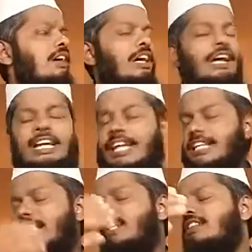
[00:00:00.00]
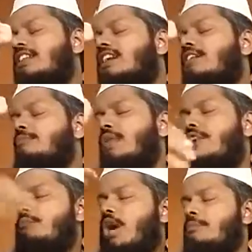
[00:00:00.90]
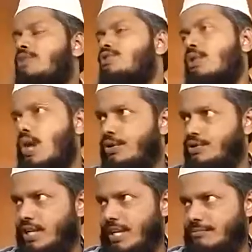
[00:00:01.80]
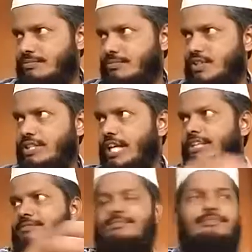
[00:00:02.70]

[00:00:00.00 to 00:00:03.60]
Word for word: addressing Prophet Muhammad sallallahu alaihi wasallam. Okay.